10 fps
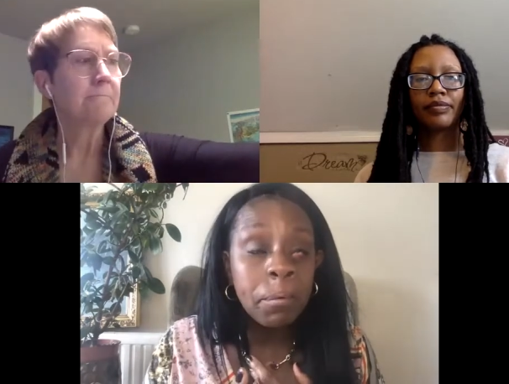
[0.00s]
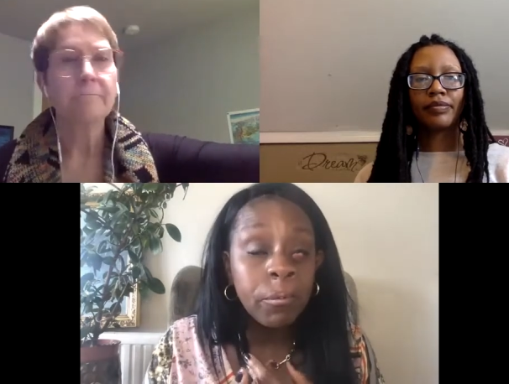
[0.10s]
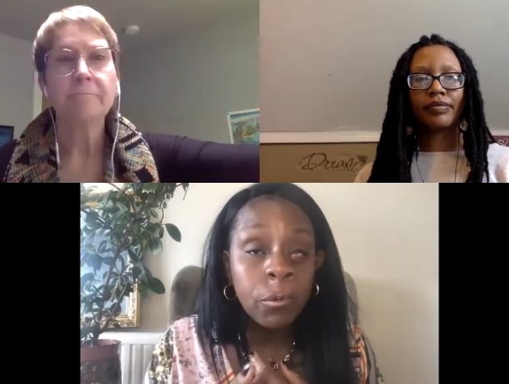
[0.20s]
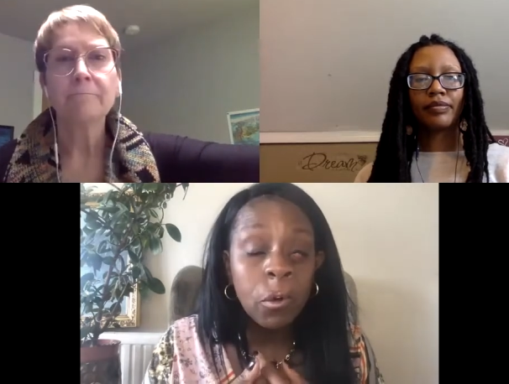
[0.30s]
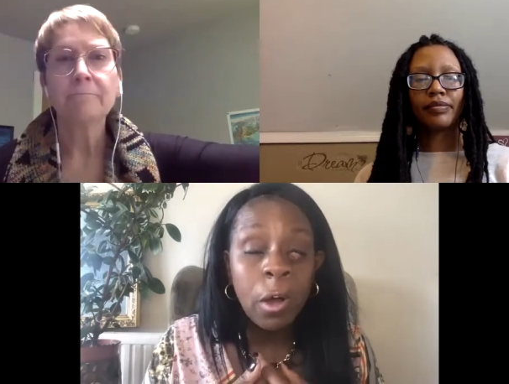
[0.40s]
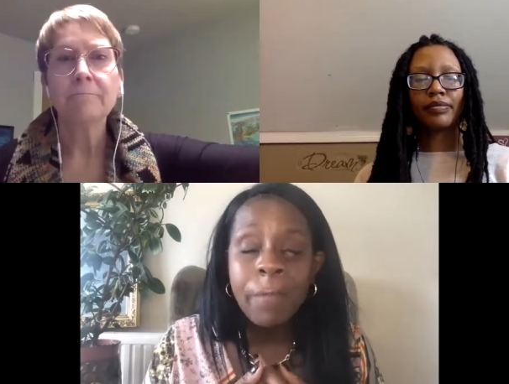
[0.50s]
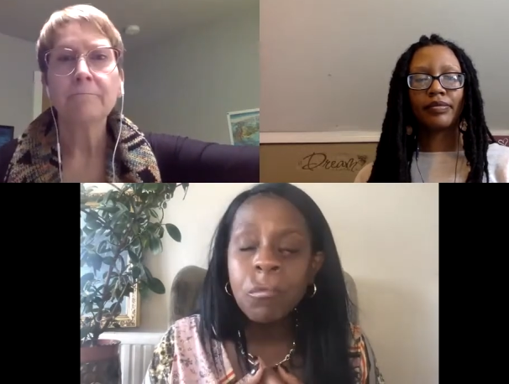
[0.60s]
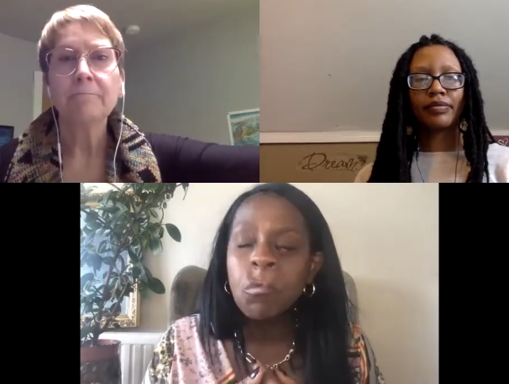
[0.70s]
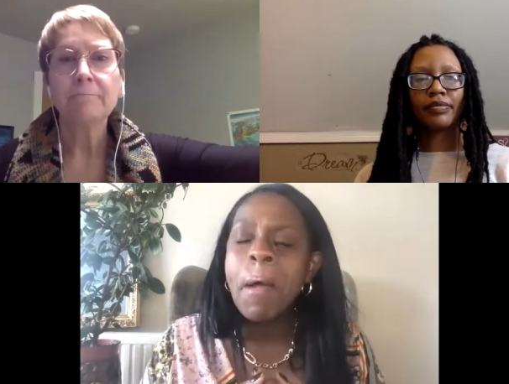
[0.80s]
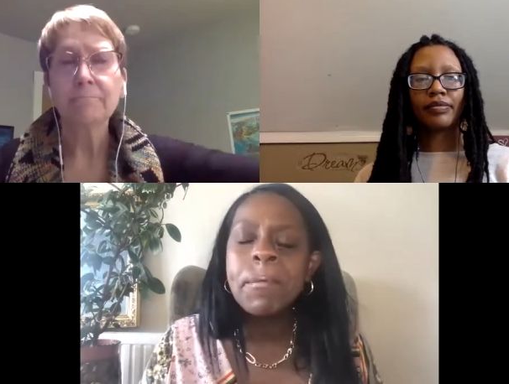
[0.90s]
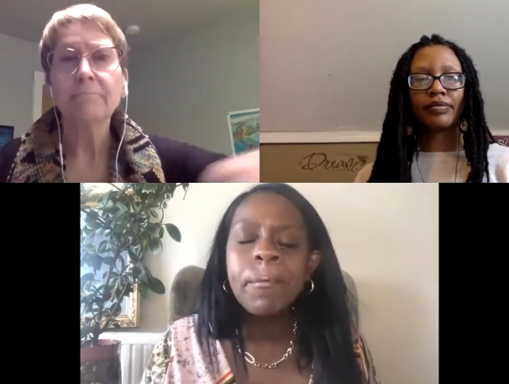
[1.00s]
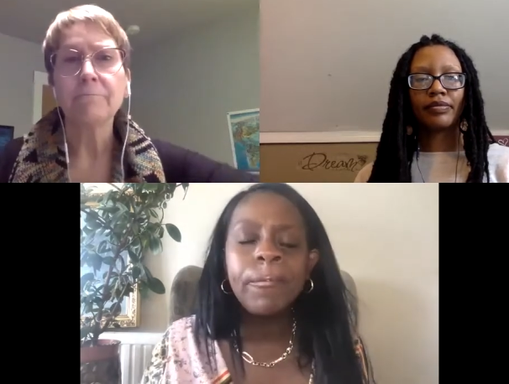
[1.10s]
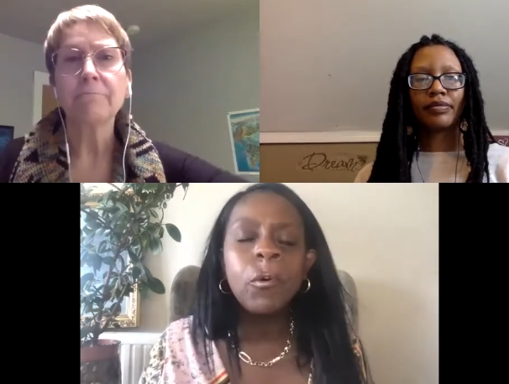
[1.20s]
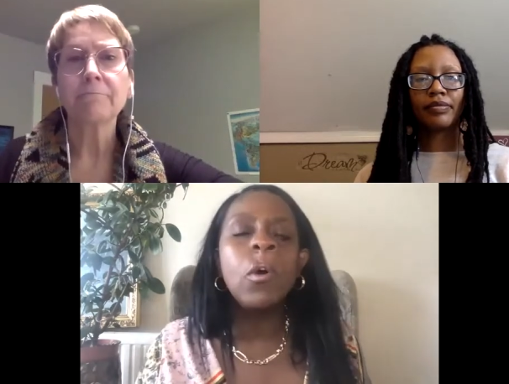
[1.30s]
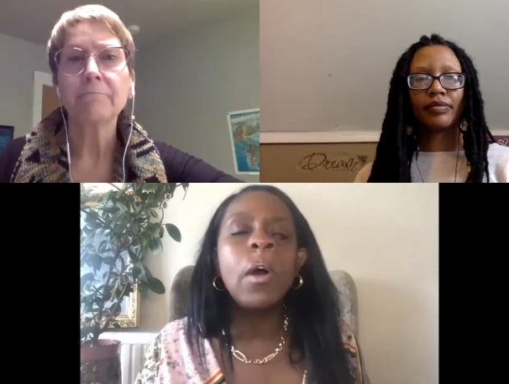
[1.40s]
Speaker 1: before i've wept
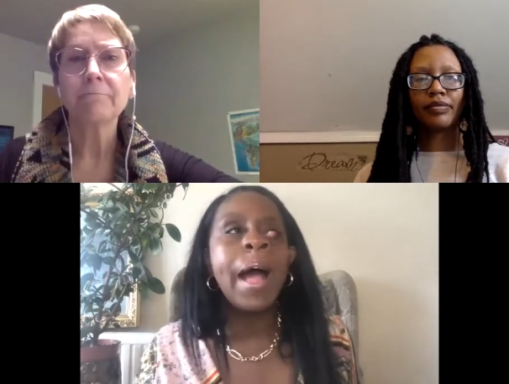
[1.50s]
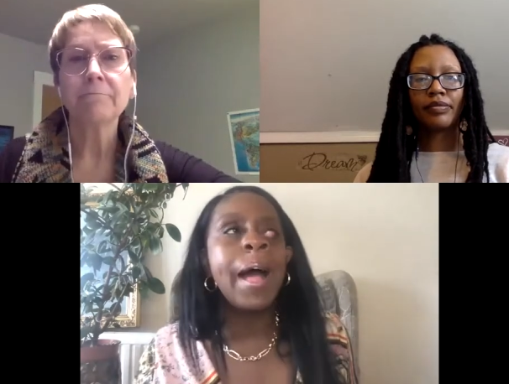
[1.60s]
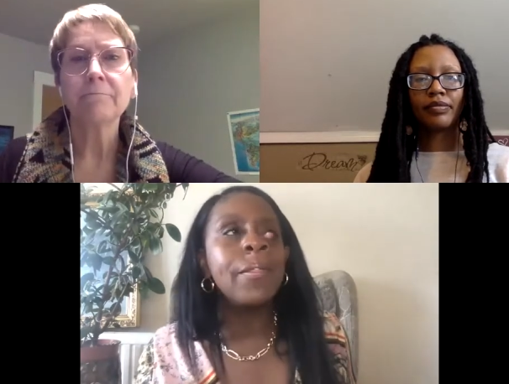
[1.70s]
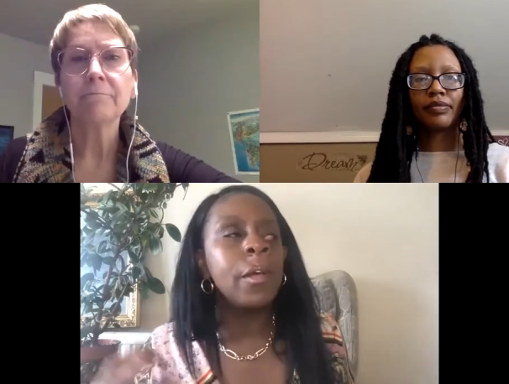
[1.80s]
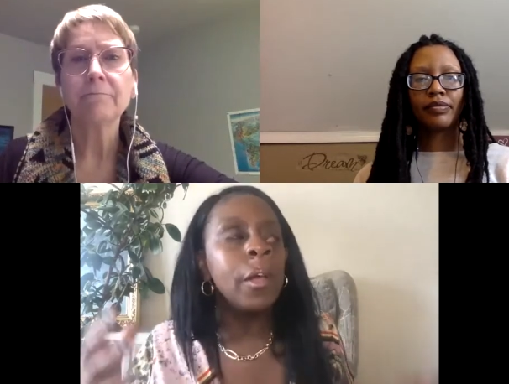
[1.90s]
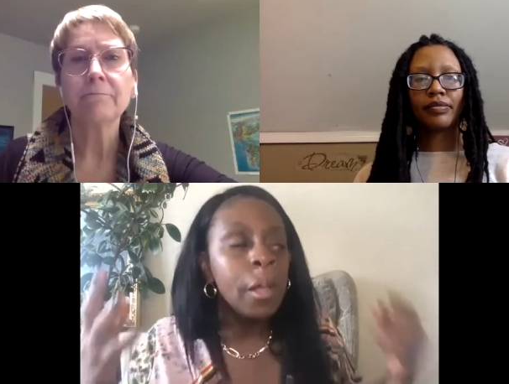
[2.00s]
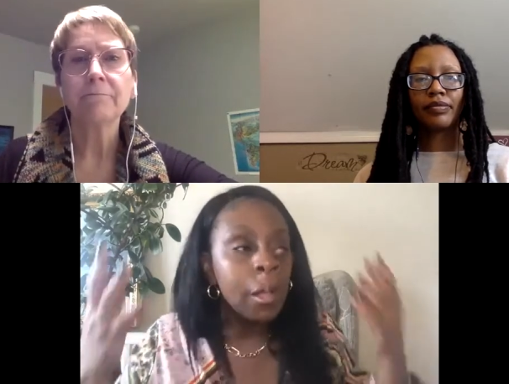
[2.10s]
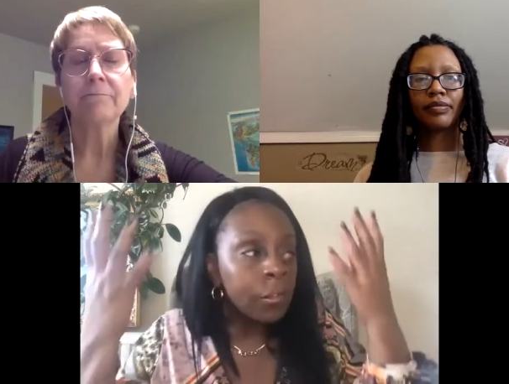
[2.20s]
before at the